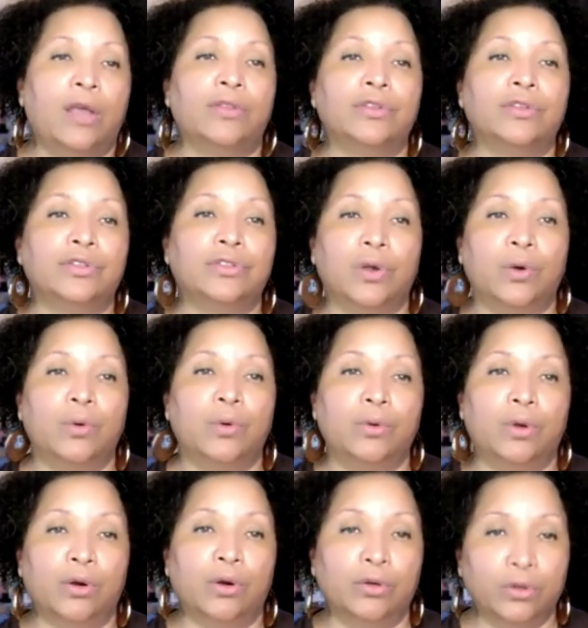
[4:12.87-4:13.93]
The soul
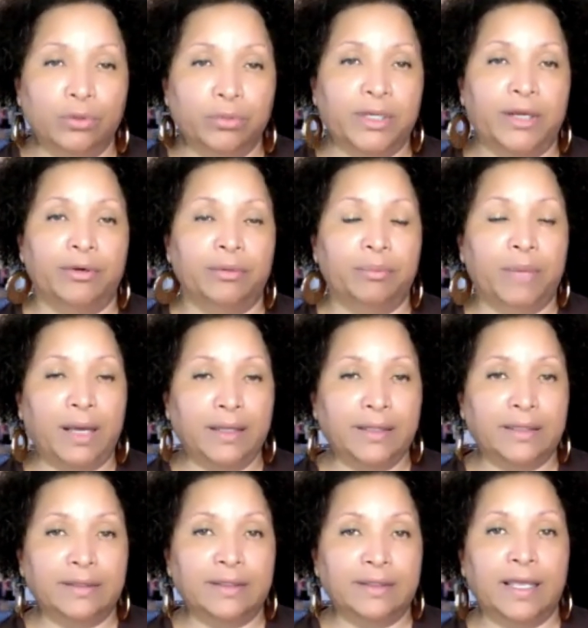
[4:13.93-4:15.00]
or luminary
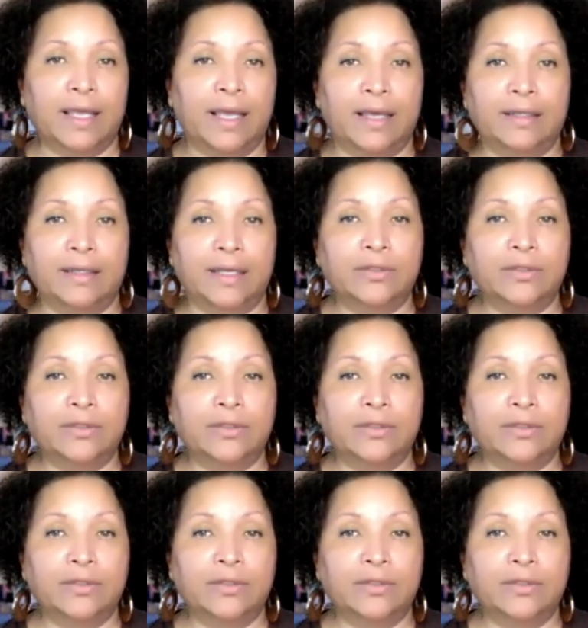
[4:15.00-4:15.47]
bodies can